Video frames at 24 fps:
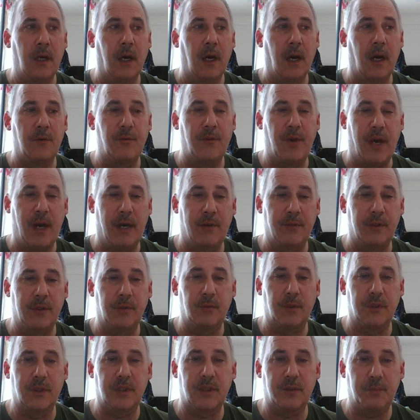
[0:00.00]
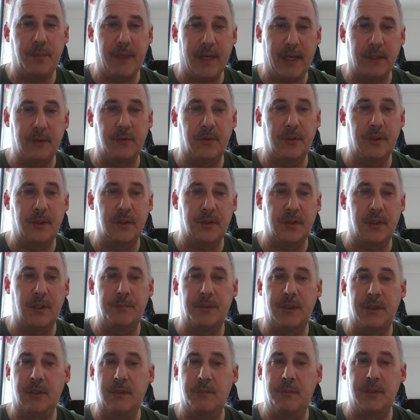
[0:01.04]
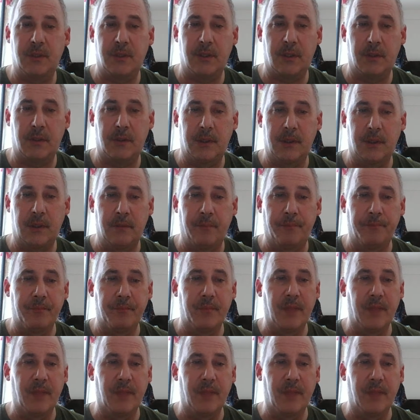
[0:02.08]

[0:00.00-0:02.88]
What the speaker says: of having respect for the subject material,